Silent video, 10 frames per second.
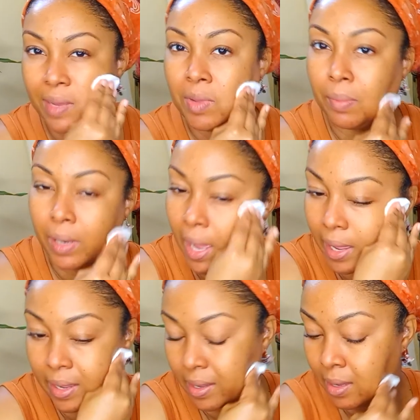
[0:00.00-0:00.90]
Give me a
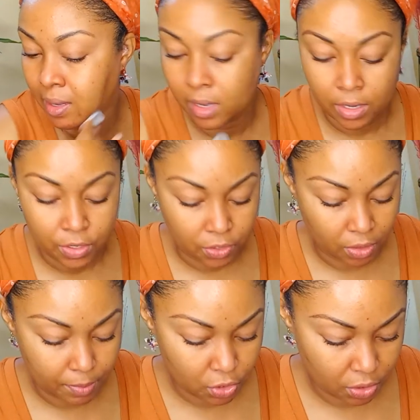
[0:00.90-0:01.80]
bly. So
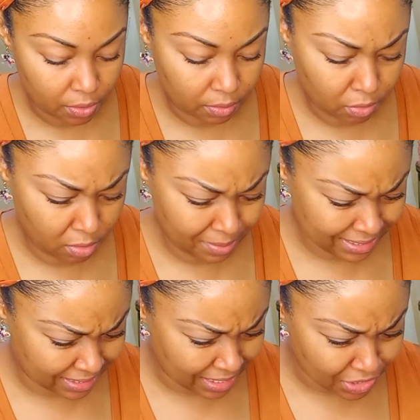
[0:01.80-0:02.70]
let me show. Oh, my
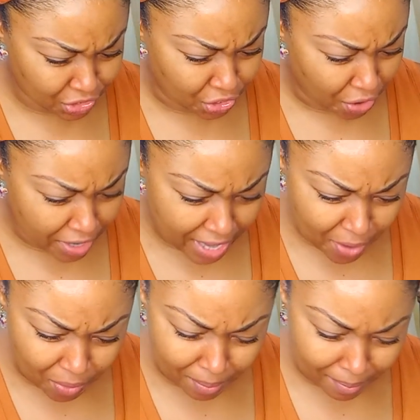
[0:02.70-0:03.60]
skin dirty.
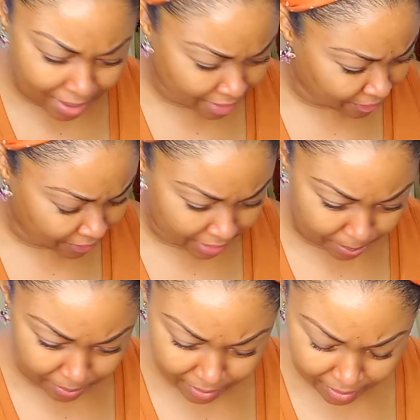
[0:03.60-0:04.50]
Well, mother flip.